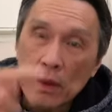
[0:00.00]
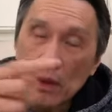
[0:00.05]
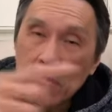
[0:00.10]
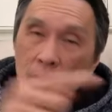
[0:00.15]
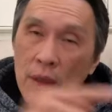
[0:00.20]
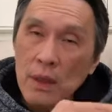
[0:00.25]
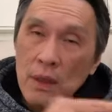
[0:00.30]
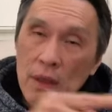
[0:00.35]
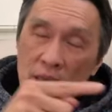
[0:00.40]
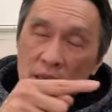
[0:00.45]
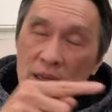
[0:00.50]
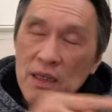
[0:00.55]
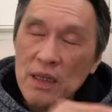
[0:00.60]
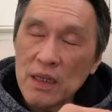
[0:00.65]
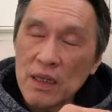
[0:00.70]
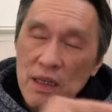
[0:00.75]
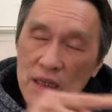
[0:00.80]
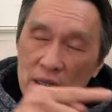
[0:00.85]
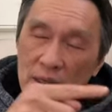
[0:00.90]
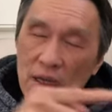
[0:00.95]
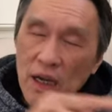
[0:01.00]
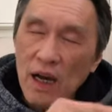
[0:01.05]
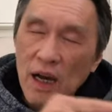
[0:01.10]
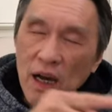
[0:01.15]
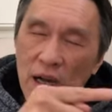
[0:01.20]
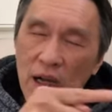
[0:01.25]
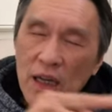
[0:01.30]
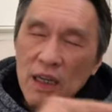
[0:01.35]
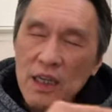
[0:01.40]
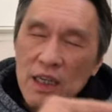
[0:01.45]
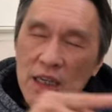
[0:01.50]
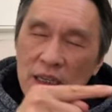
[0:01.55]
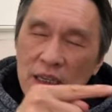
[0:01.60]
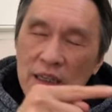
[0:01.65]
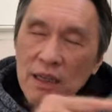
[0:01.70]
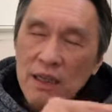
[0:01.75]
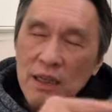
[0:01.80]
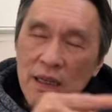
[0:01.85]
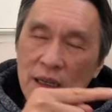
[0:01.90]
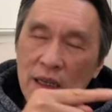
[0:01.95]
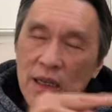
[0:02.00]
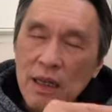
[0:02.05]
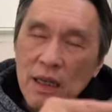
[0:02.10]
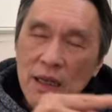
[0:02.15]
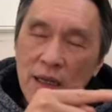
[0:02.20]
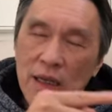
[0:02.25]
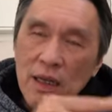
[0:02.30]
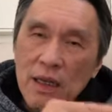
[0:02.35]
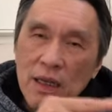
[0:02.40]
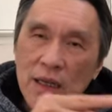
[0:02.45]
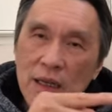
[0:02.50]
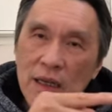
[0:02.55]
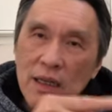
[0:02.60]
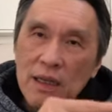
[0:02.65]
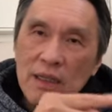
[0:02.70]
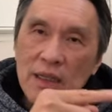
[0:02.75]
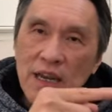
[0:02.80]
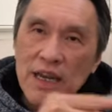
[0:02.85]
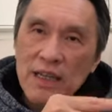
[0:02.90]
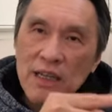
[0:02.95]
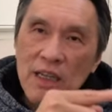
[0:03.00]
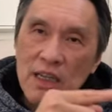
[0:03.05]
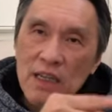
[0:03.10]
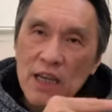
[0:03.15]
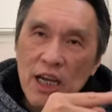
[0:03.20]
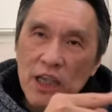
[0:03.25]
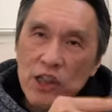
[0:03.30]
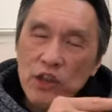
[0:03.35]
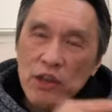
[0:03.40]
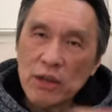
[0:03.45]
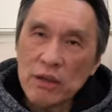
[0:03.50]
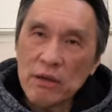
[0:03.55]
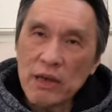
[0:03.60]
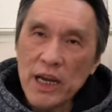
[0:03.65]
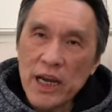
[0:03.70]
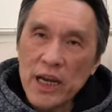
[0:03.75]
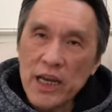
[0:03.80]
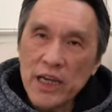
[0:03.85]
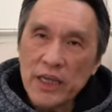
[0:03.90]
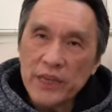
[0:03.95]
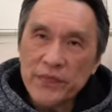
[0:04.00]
This is the early 1900 writing,